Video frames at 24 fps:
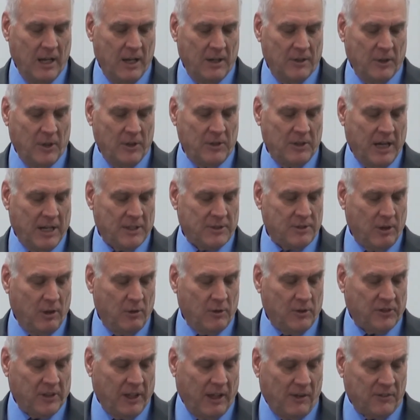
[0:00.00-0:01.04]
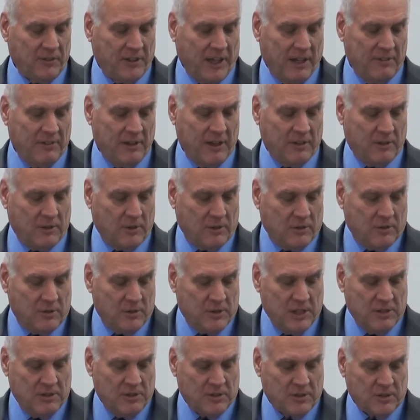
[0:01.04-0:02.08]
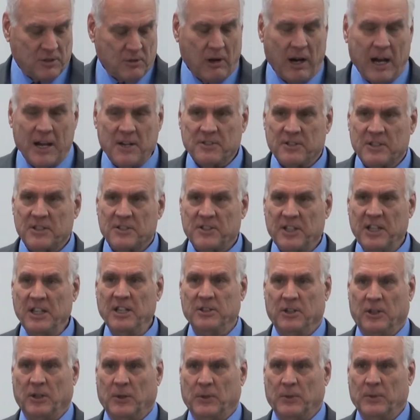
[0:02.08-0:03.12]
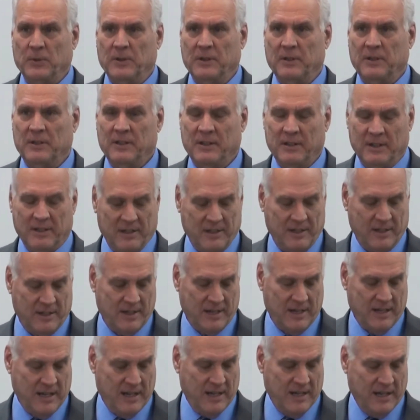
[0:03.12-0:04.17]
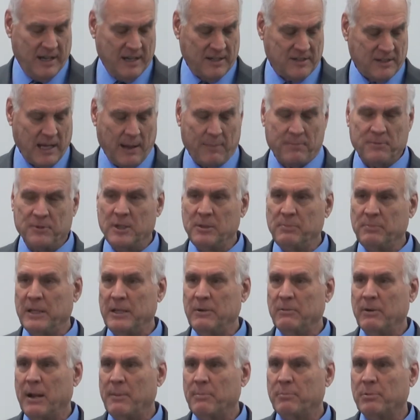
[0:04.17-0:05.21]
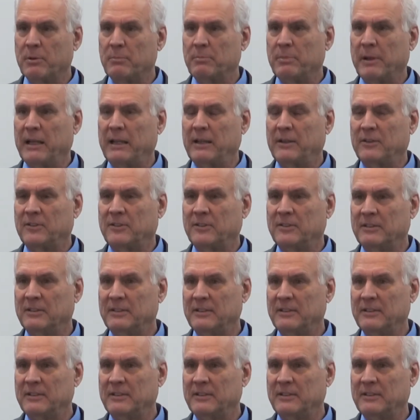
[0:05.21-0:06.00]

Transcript: Know you not your own selves how that Jesus Christ is in you, except ye be reprobates.